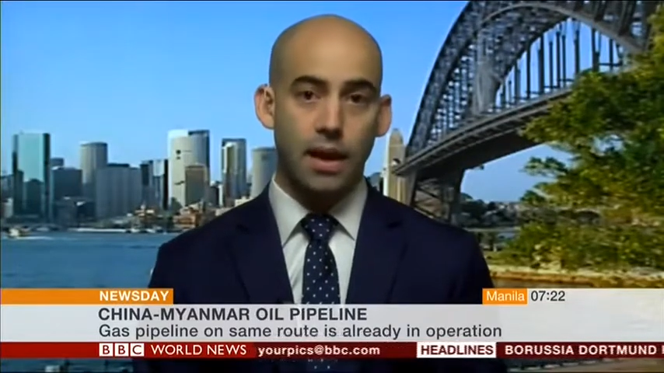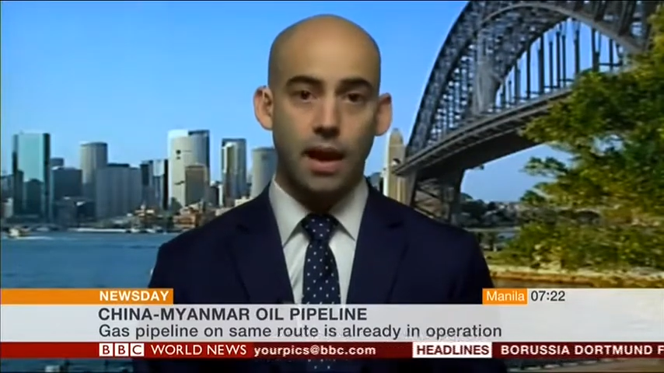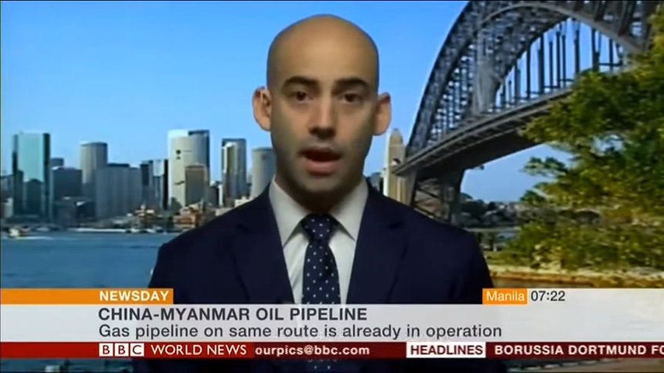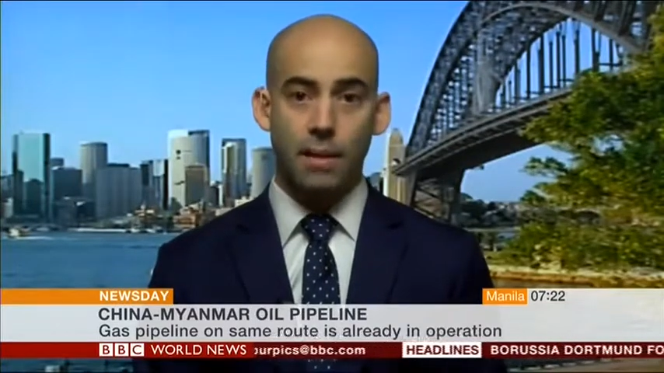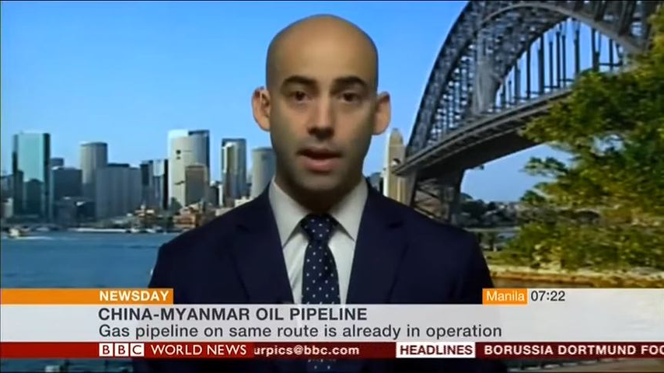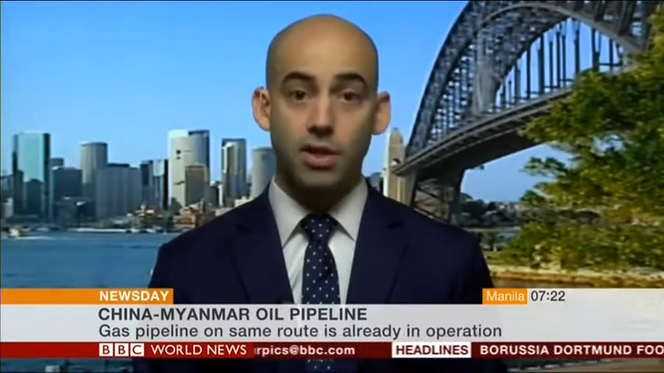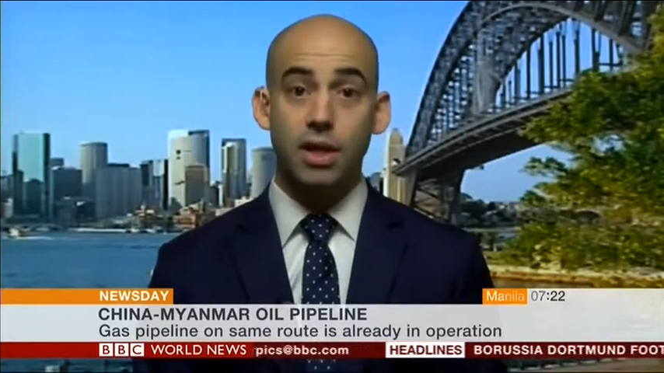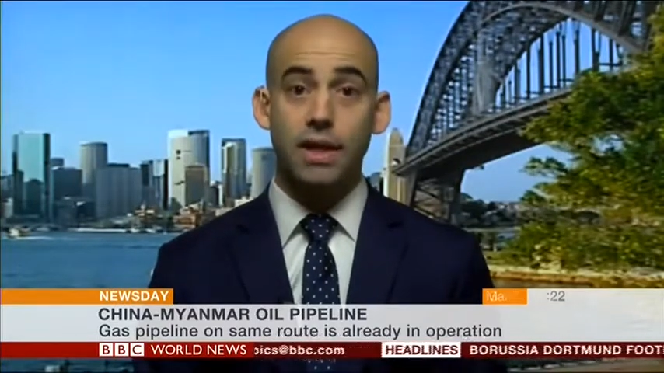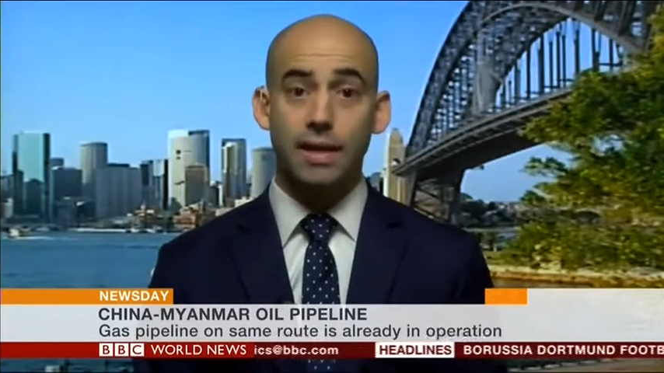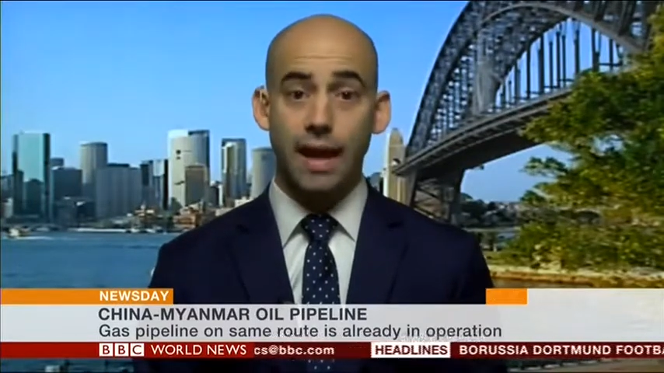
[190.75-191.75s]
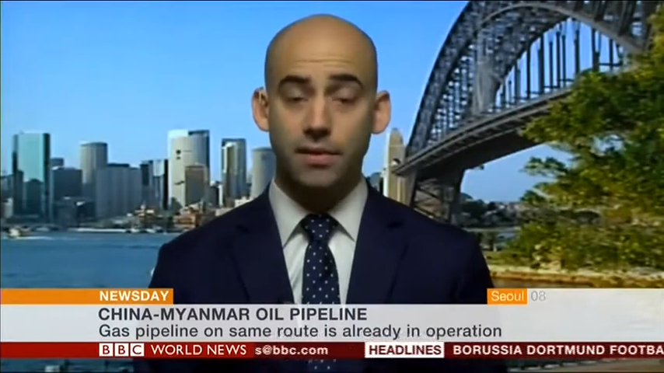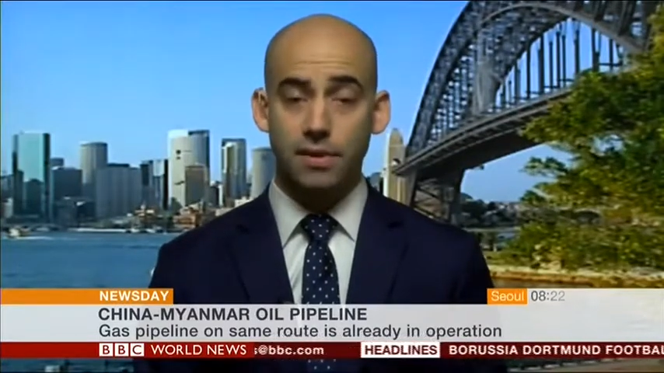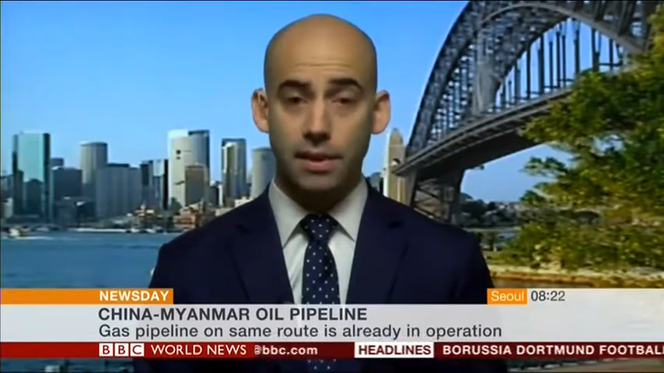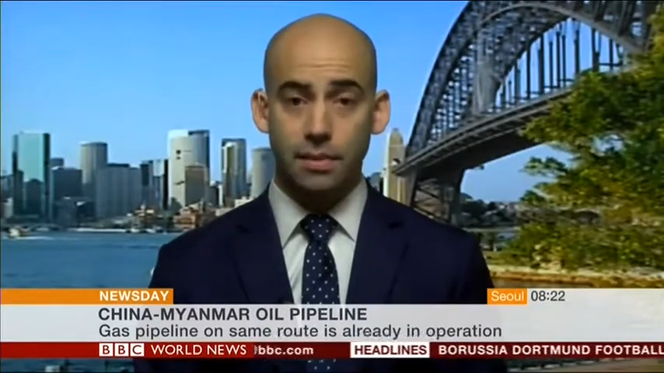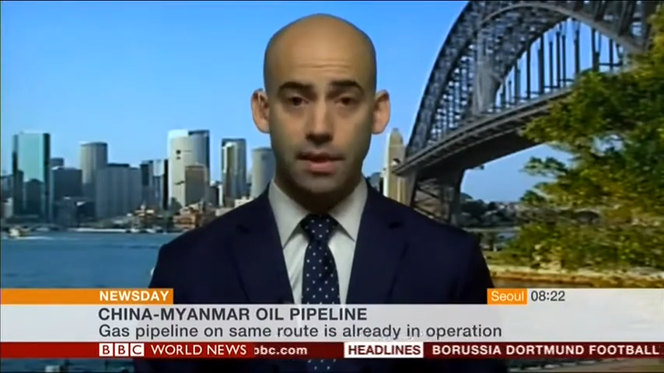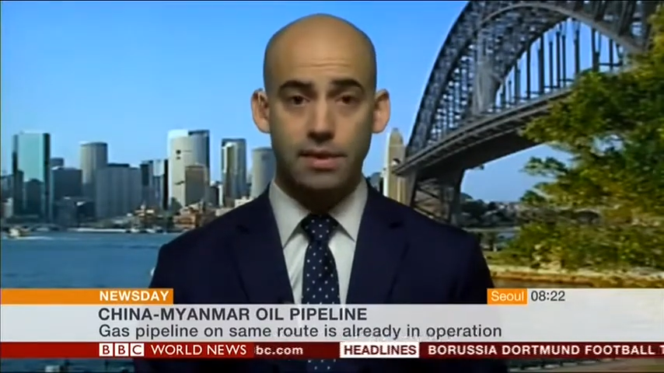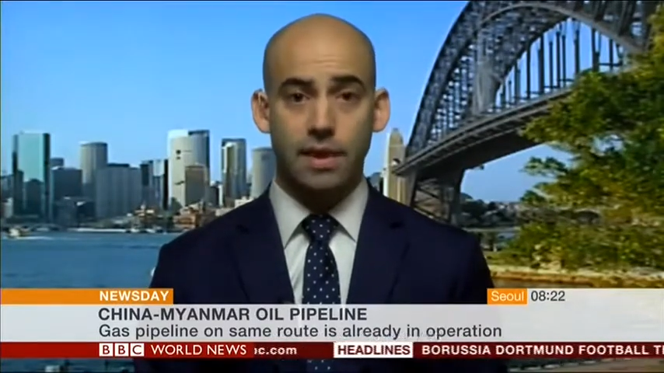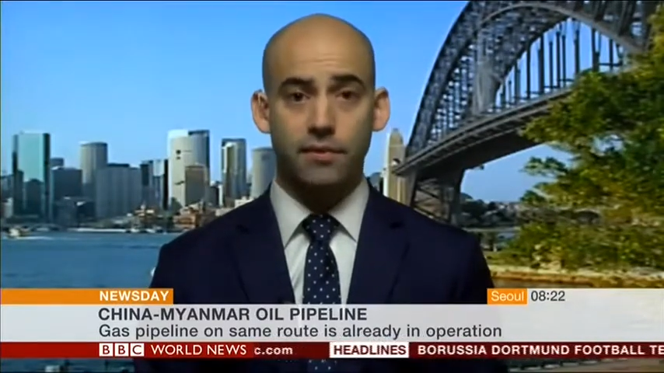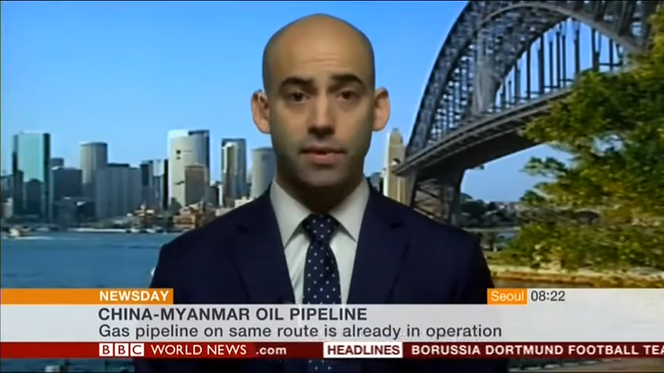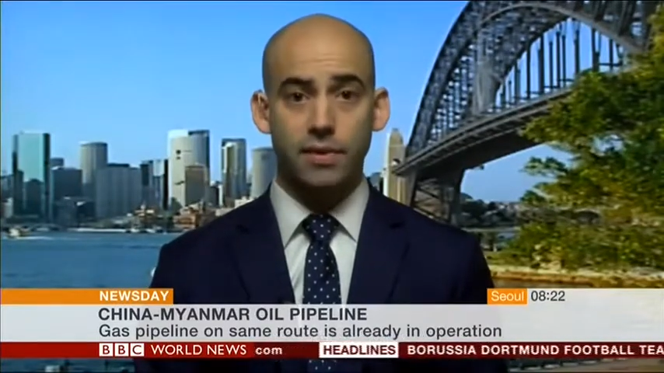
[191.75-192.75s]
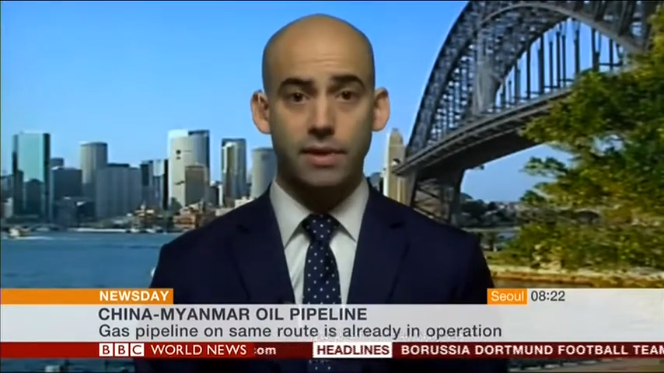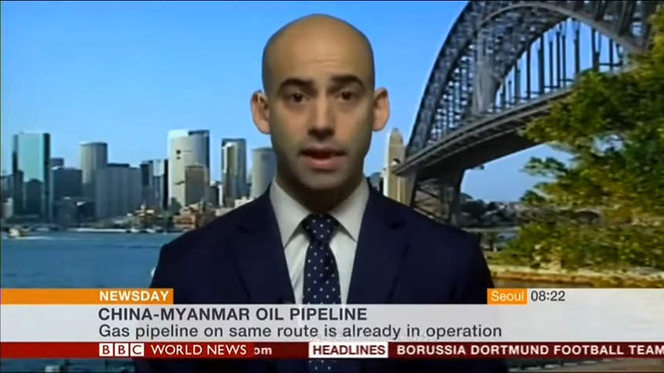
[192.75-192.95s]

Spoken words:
by shutting down some of these efforts